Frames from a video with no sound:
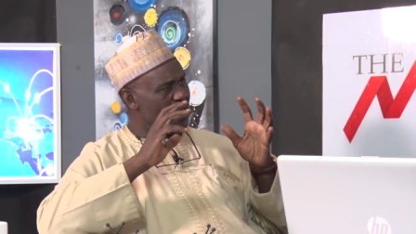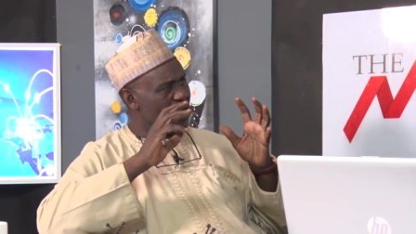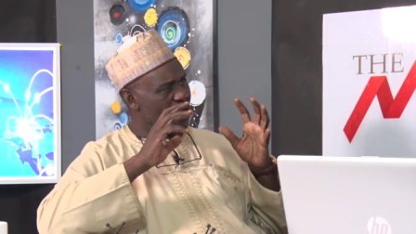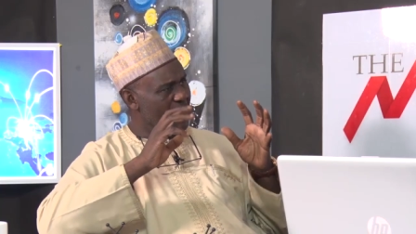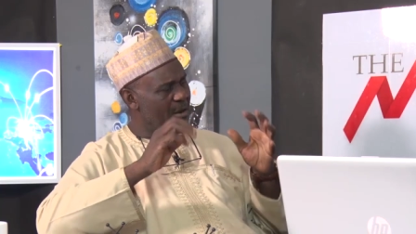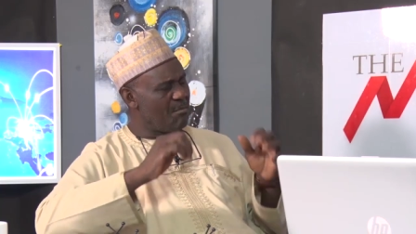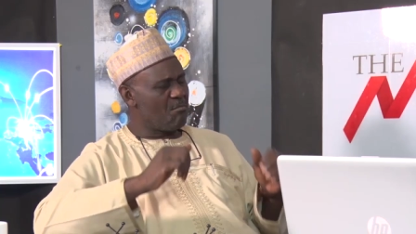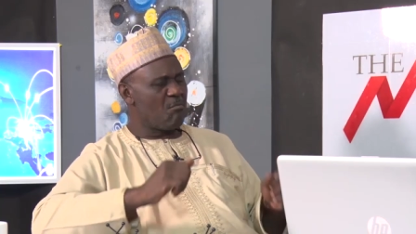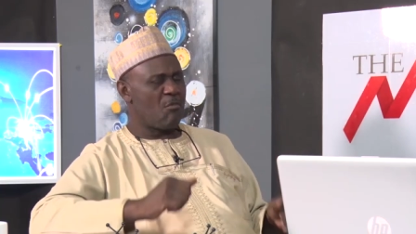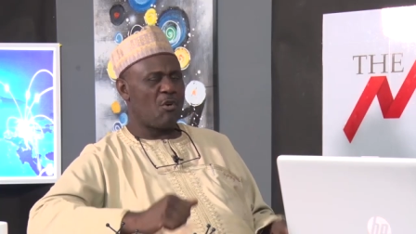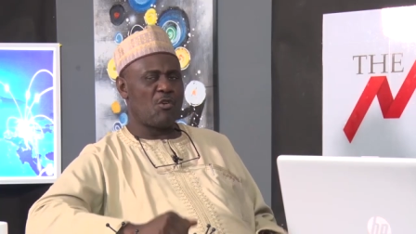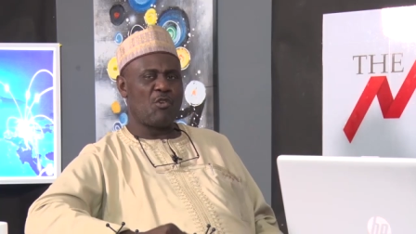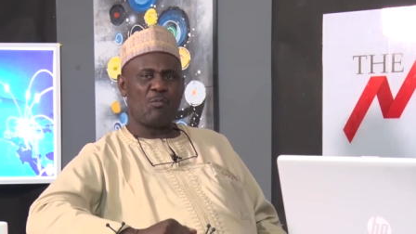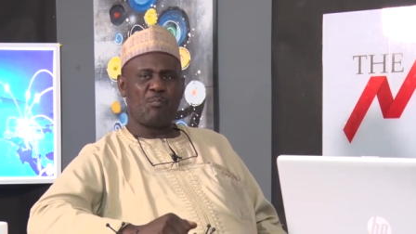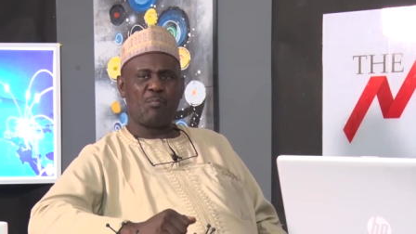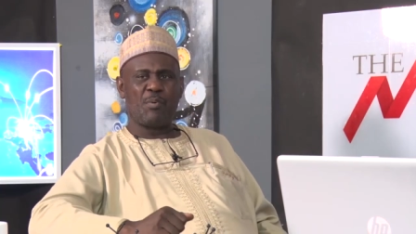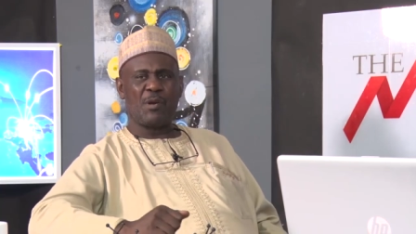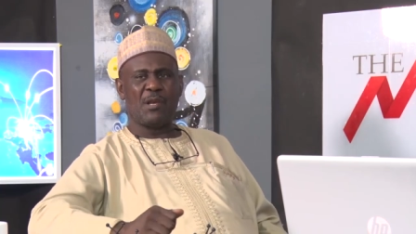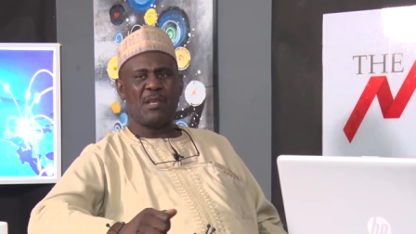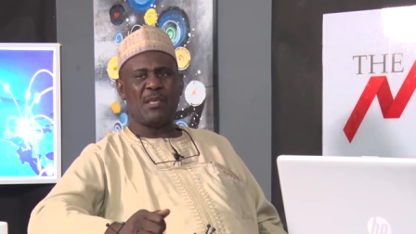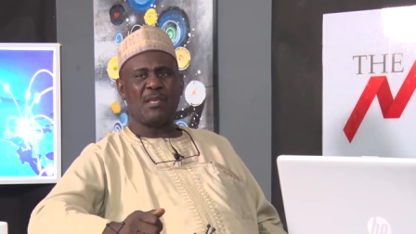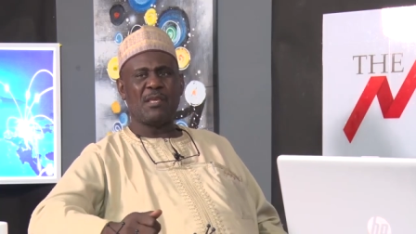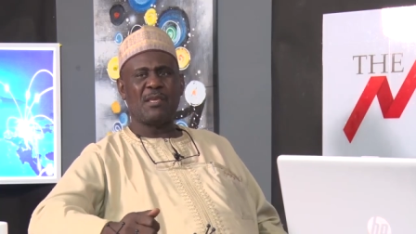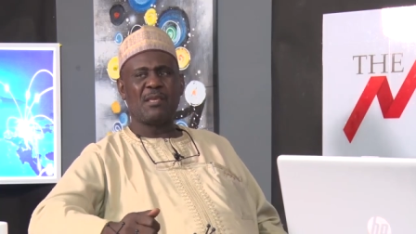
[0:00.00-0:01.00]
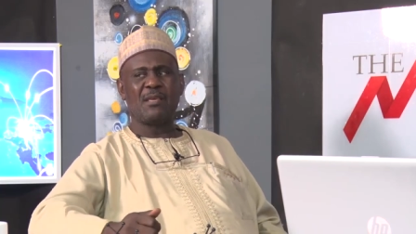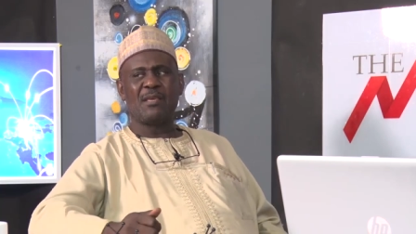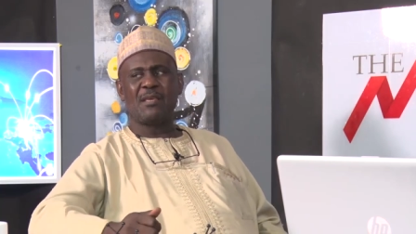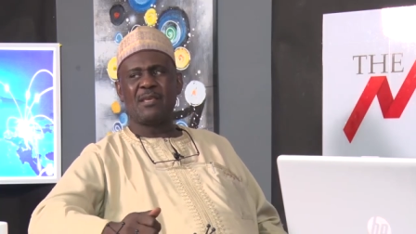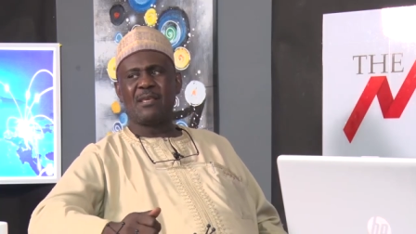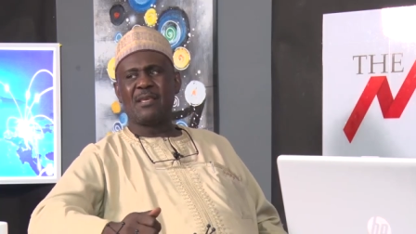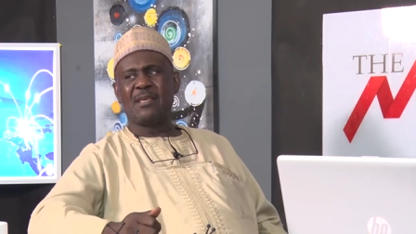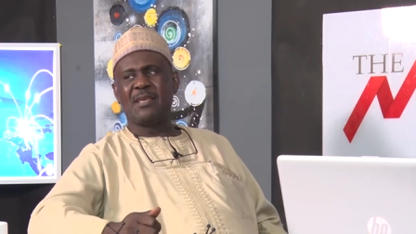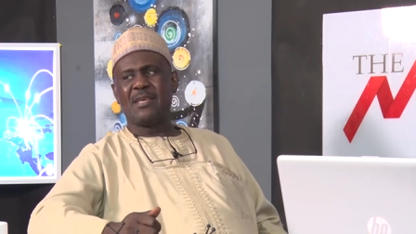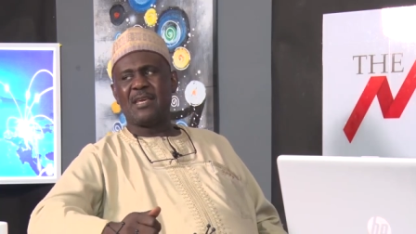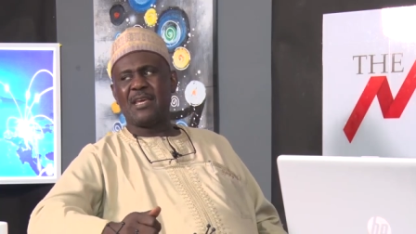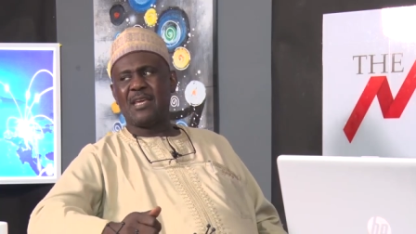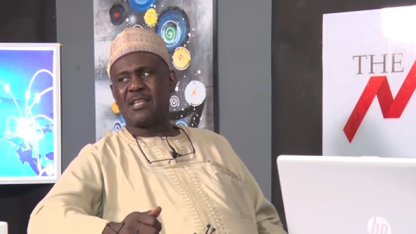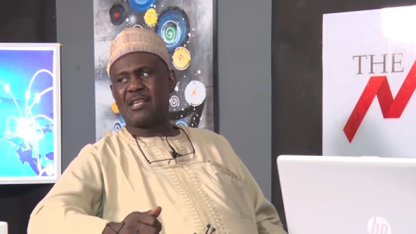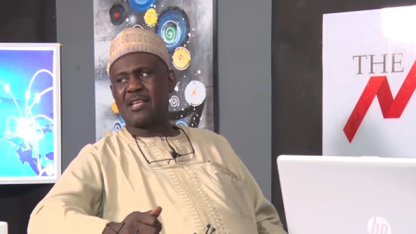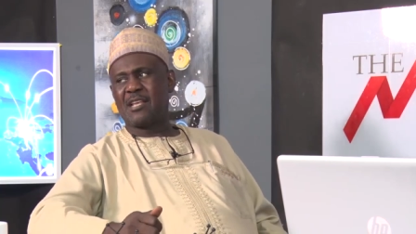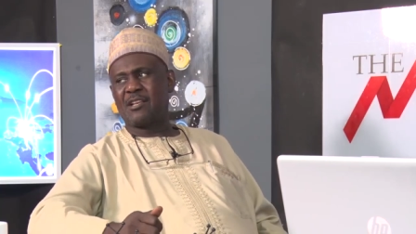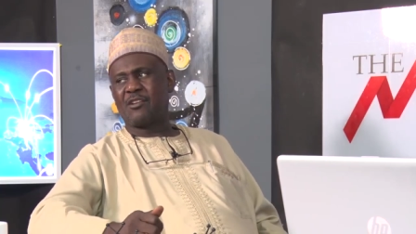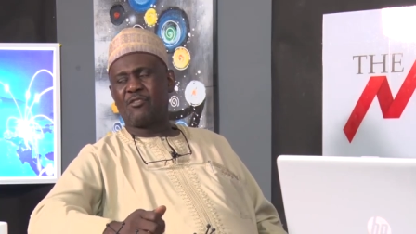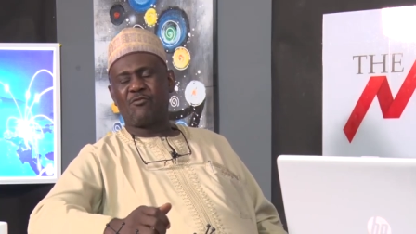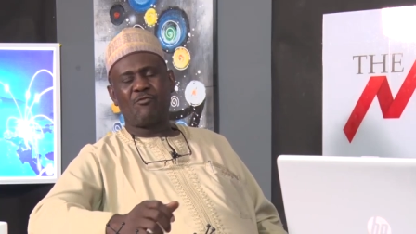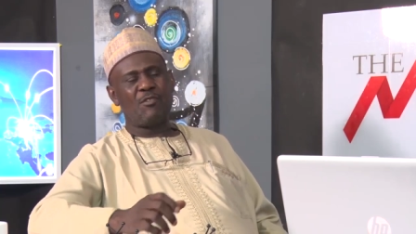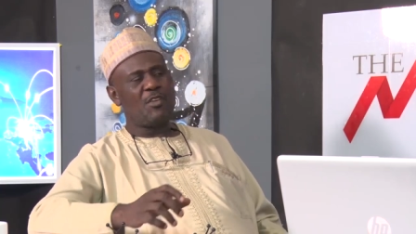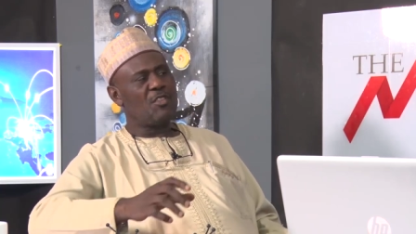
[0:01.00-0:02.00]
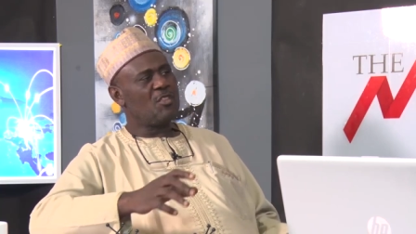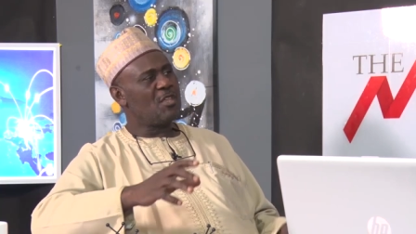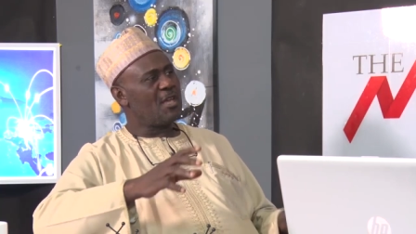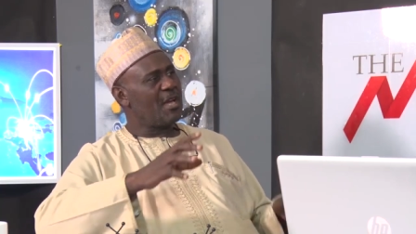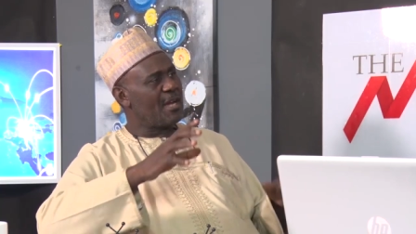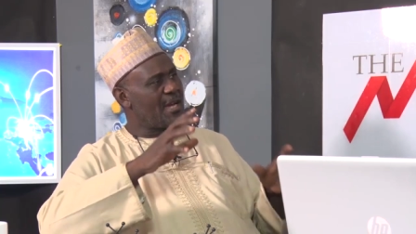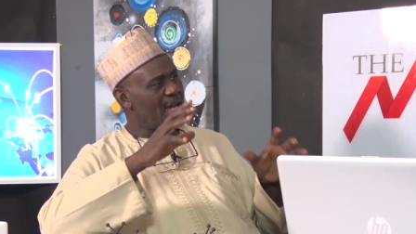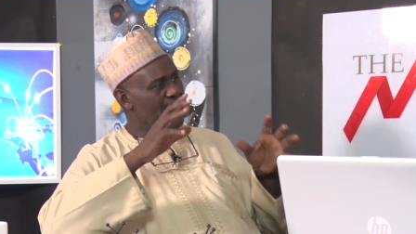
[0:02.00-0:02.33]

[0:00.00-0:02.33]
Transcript: and monopoly, it has reached a